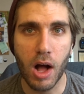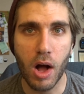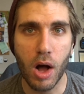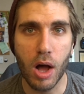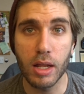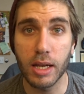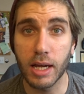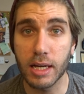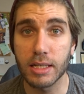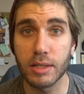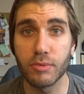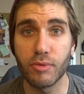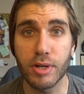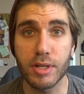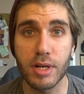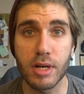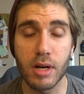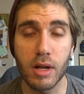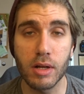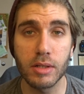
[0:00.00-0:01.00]
I'd actually
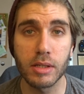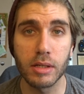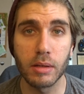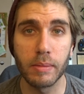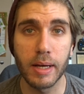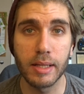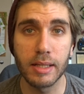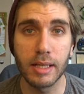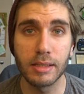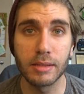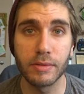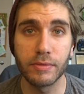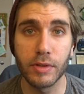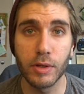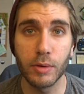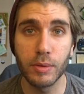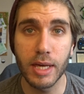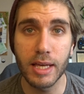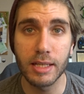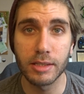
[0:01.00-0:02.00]
written an article about this a
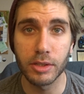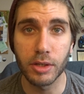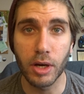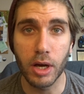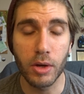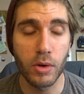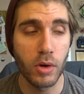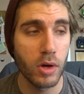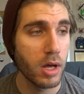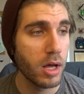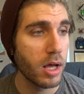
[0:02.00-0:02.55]
few years ago.